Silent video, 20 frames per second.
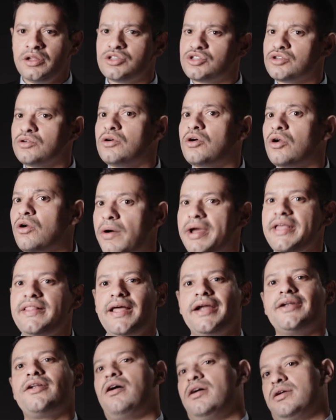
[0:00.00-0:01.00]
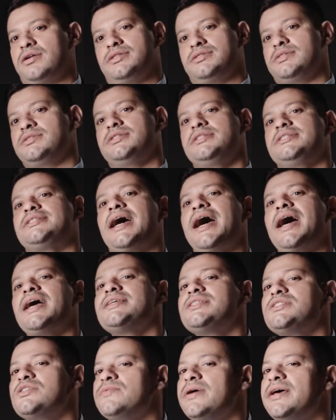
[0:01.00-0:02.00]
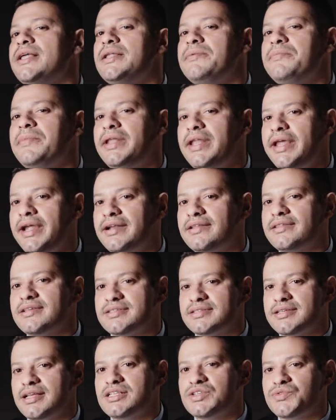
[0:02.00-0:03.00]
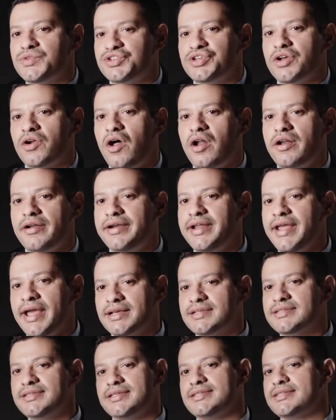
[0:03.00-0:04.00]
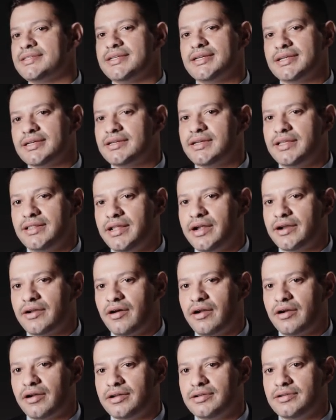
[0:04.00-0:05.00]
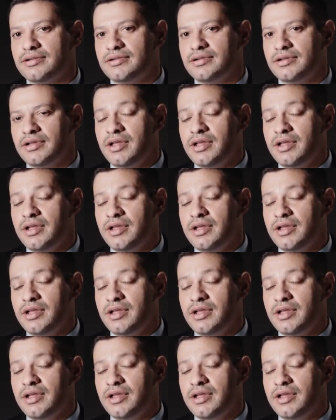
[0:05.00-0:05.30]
To grow in that organ, it has to eliminate the cells which are already existing in that organ.